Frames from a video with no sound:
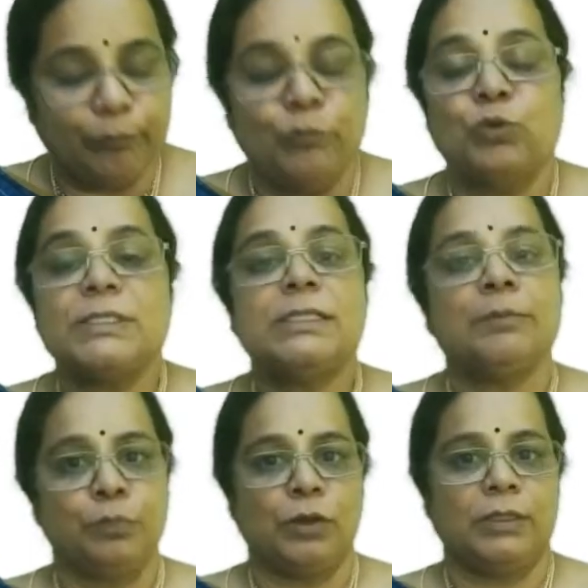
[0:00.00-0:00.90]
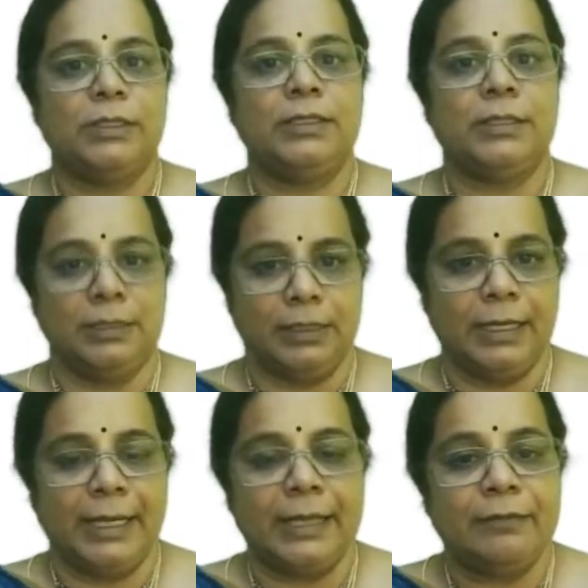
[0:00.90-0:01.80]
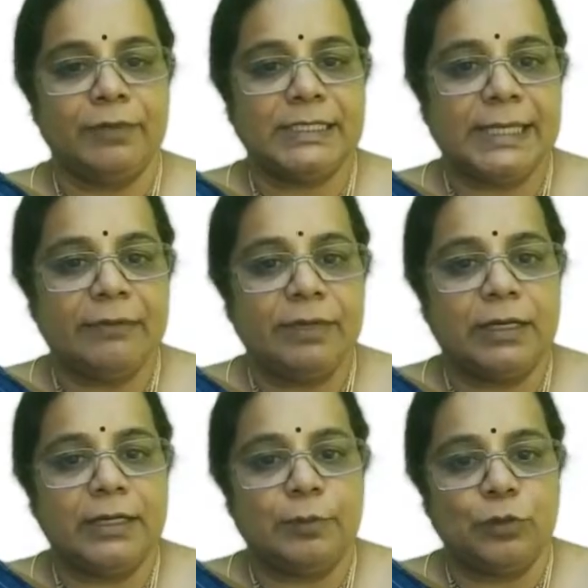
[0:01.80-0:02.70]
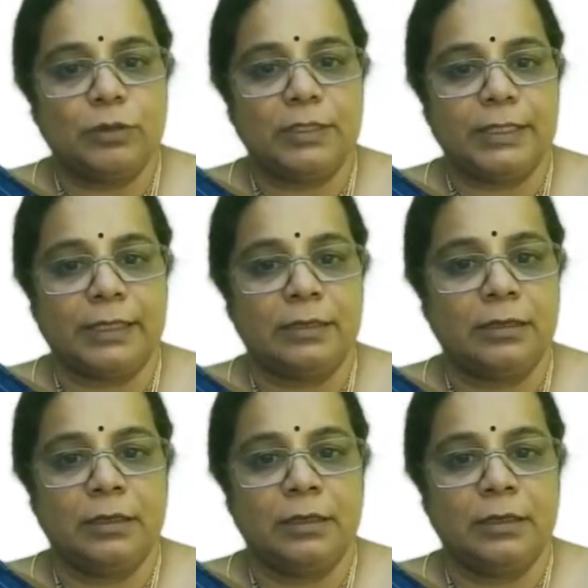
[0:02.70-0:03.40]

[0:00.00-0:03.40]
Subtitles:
Most important, like we say, we are democratic.